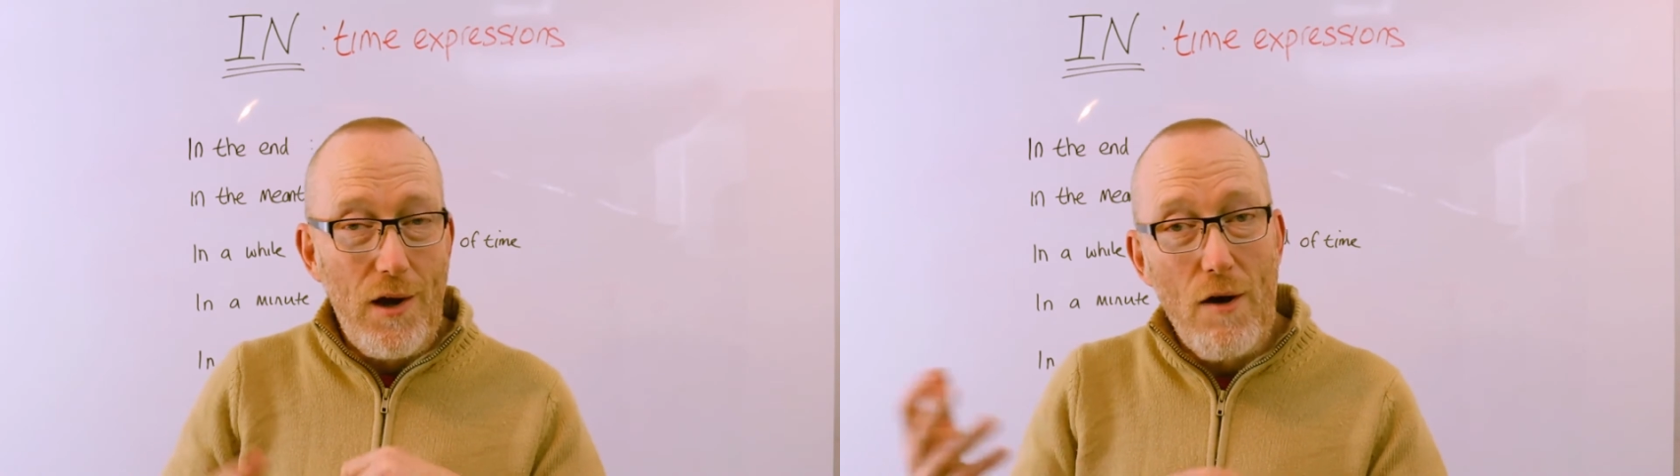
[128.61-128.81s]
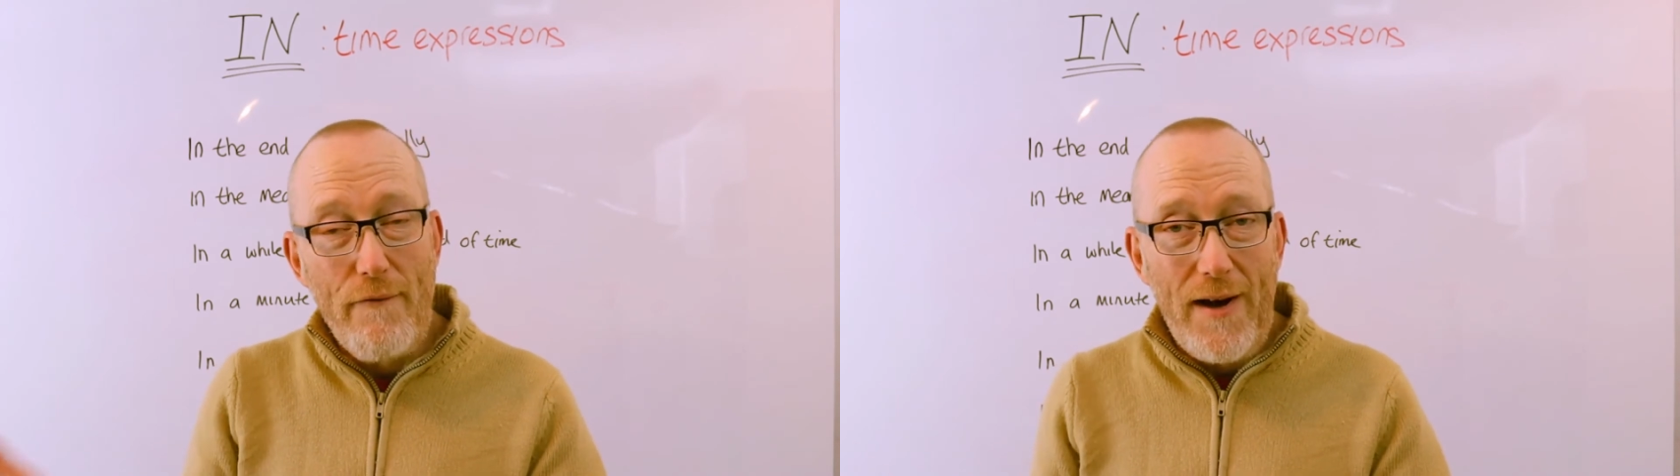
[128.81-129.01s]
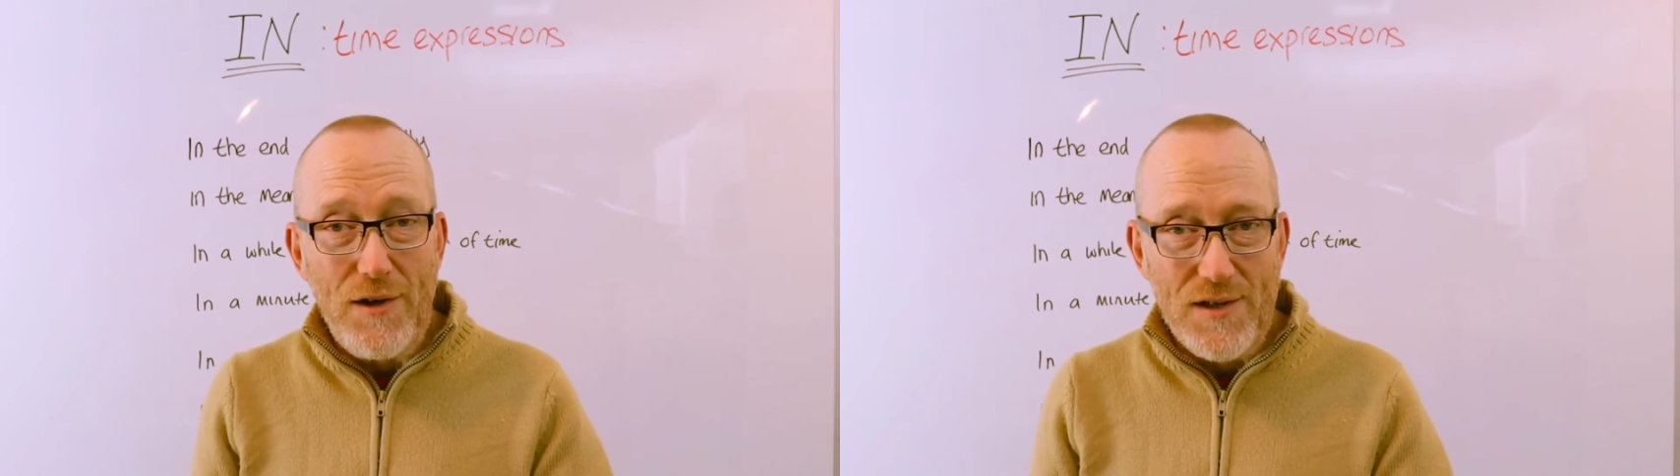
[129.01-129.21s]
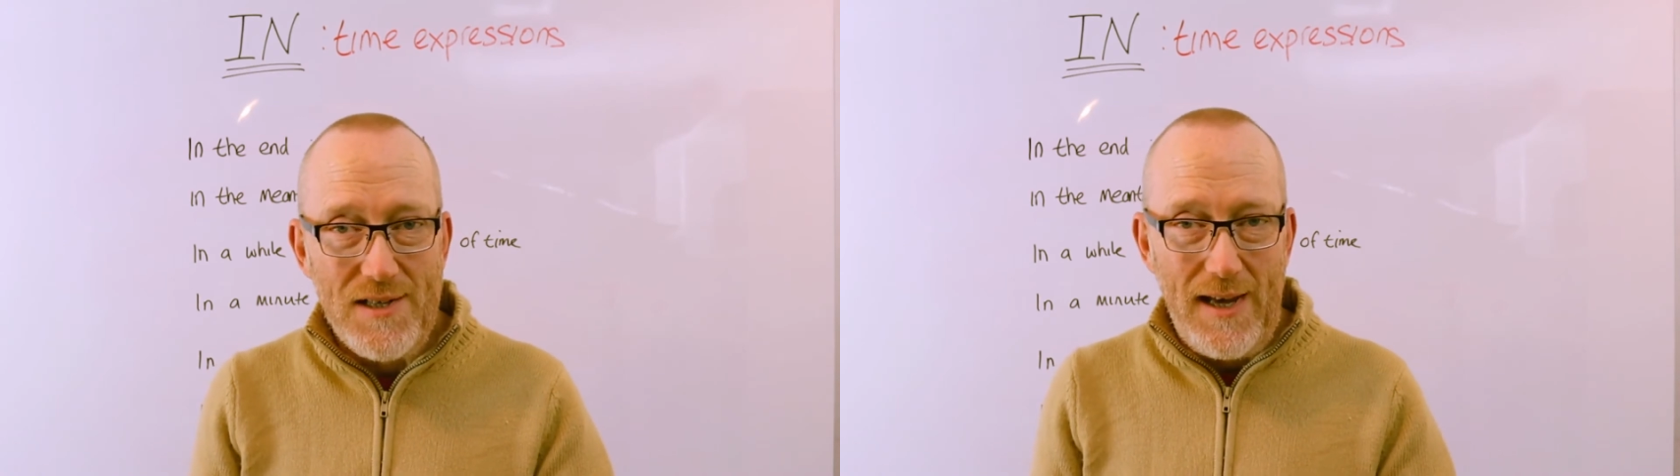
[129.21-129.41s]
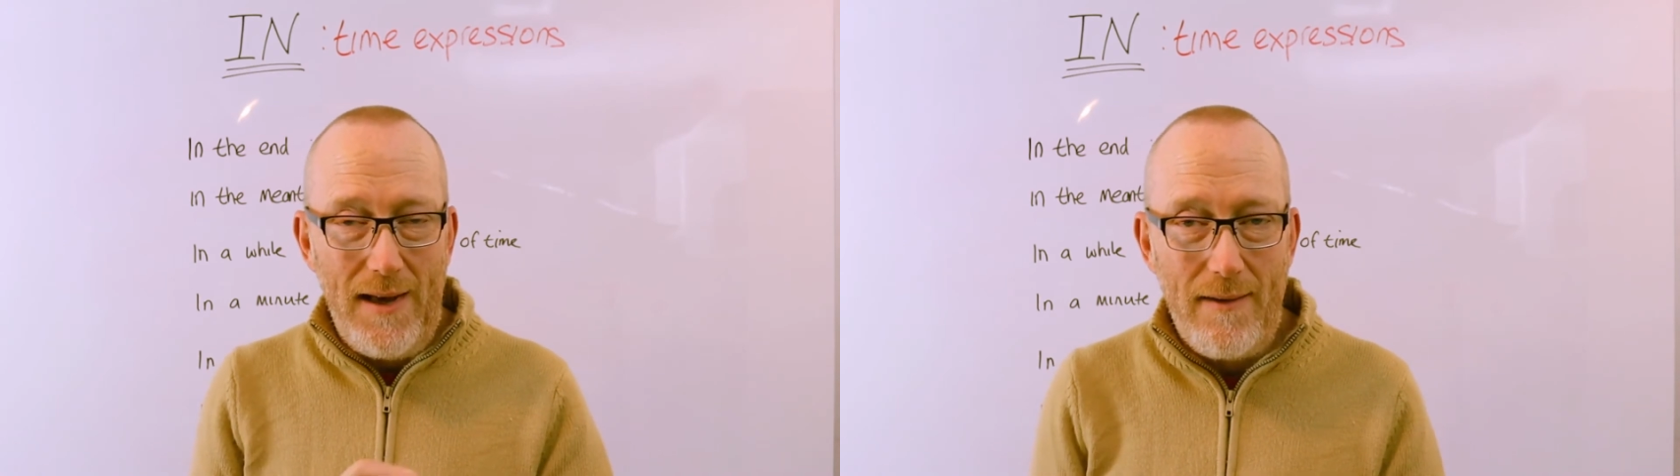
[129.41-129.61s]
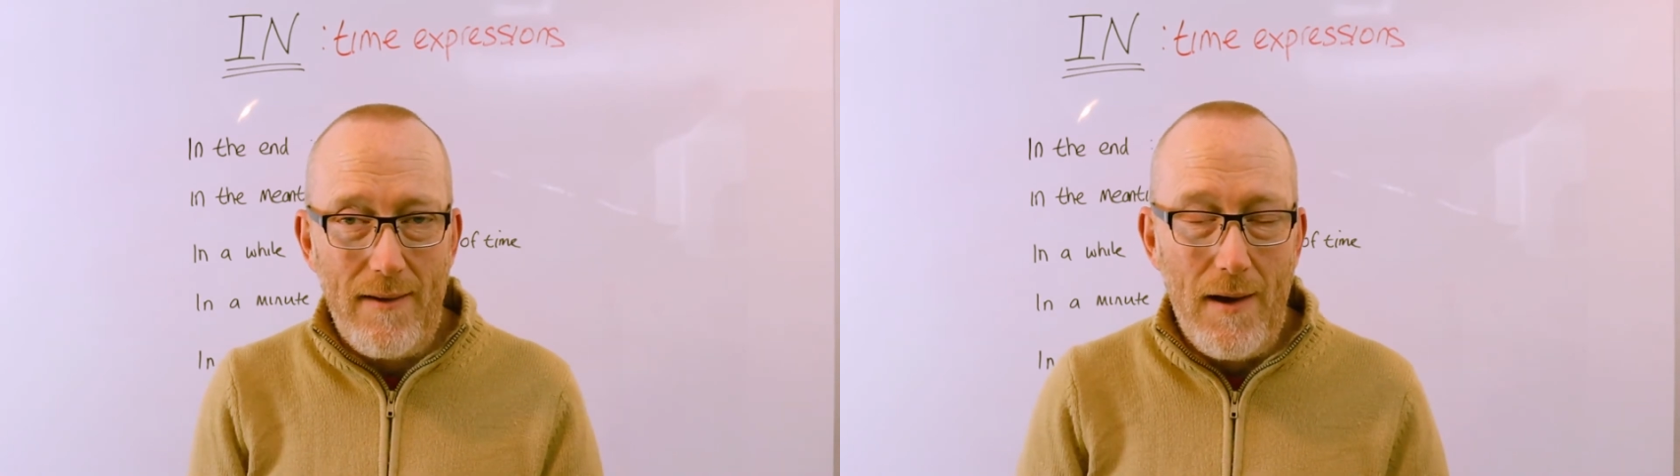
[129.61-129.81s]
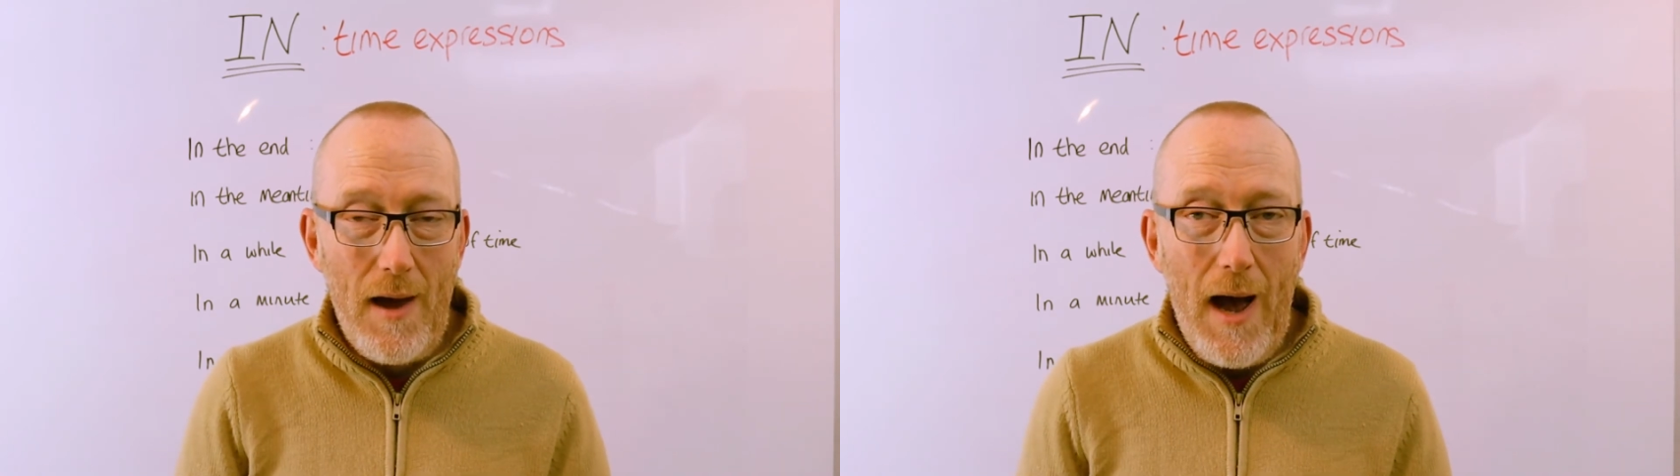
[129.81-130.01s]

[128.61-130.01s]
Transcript: you go and find your seat